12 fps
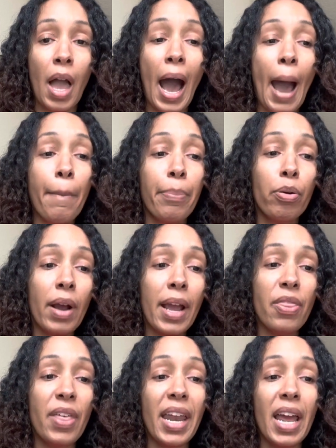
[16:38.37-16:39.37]
I
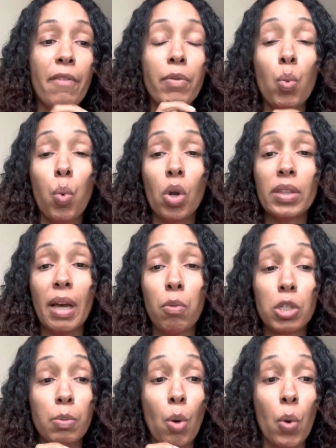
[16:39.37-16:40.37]
pray that every word that
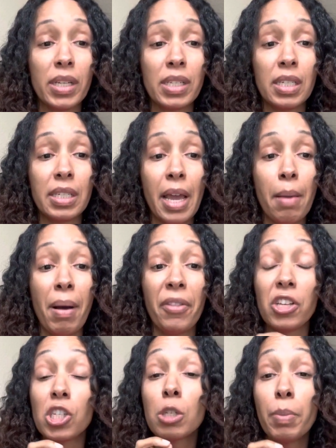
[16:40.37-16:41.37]
was spoken today by
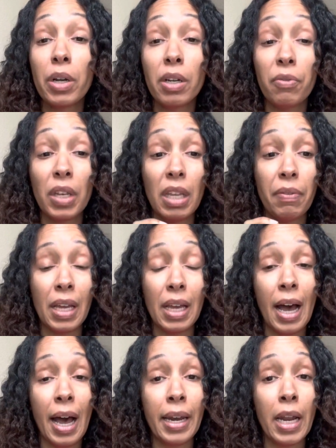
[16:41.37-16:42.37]
the Spirit of the living
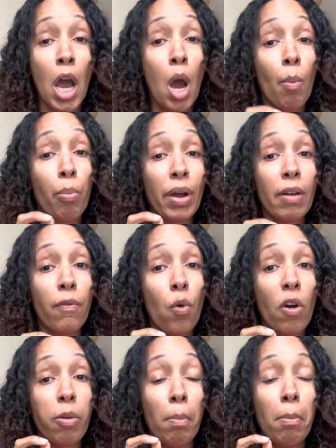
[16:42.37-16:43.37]
God bring
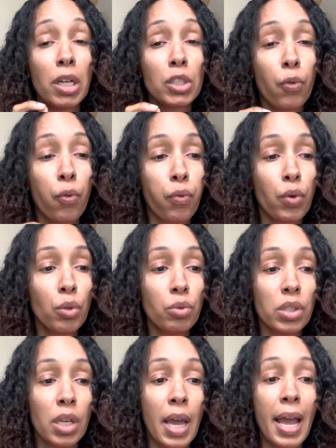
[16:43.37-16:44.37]
forth much
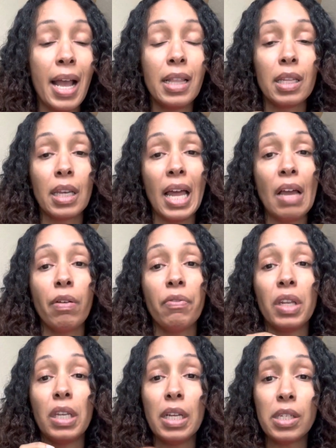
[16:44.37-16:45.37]
fruit in the life of
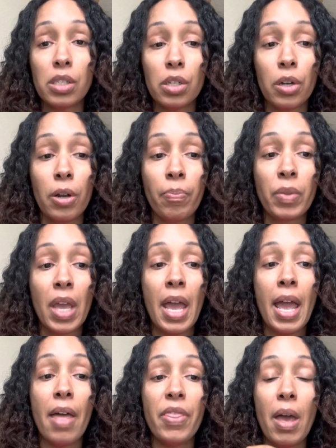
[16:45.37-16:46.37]
the listener,
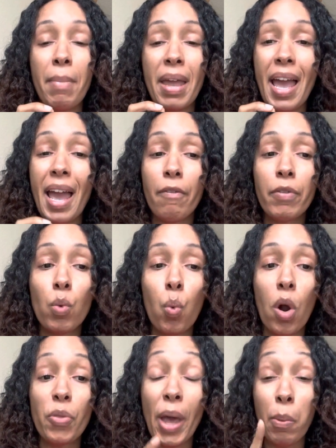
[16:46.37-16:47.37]
and that may every
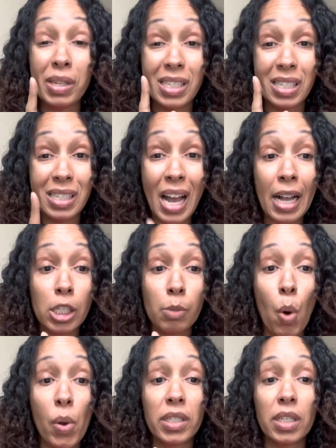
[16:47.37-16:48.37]
word that was not
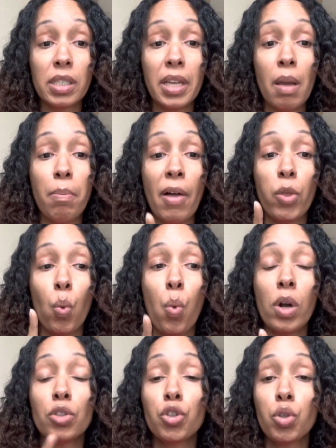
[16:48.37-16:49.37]
spoken today by the
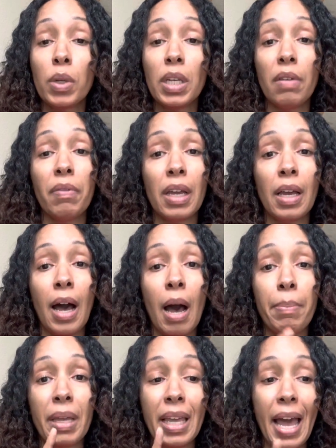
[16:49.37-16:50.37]
one true and living
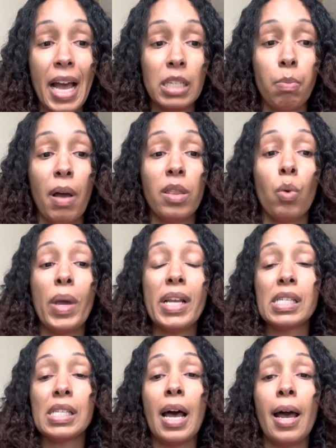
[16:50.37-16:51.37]
God be cast by the
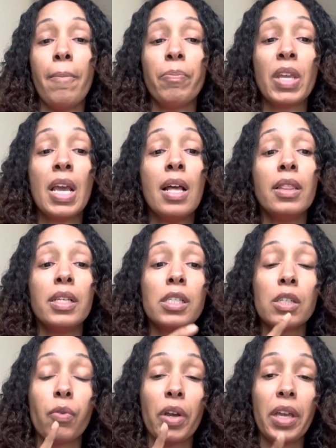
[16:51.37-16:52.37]
wayside. This
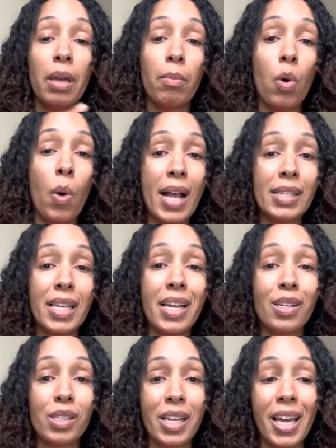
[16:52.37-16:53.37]
is for him who has
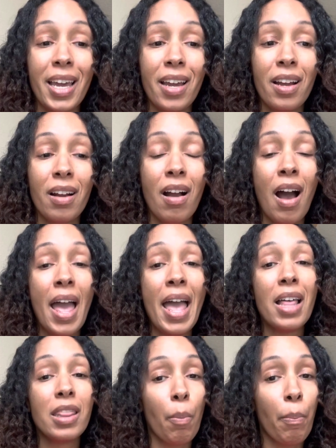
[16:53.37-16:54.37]
ears to hear.
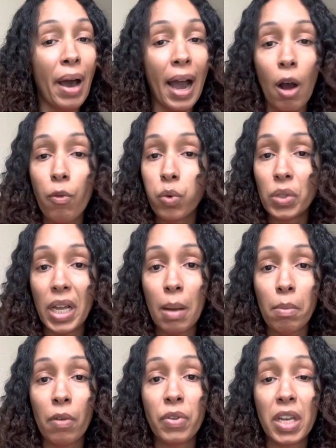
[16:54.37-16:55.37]
In the powerful
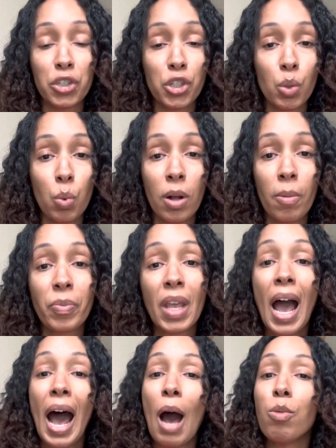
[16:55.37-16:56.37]
name of Yeshua,
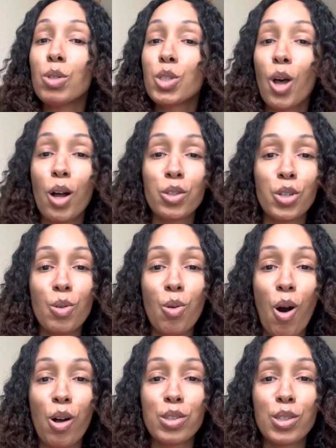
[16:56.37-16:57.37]
I will talk to you
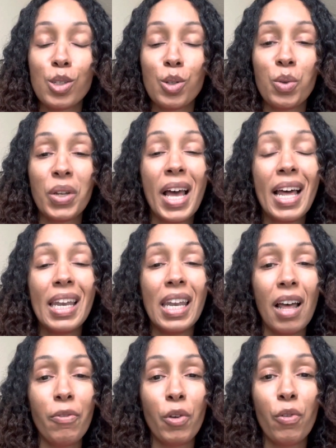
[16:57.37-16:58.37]
all soon.
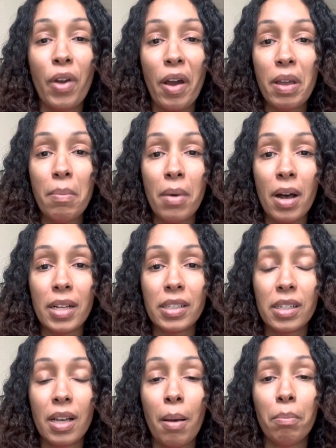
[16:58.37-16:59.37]
Love you very
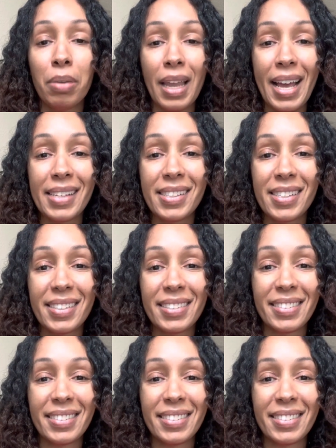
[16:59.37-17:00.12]
much. Bless.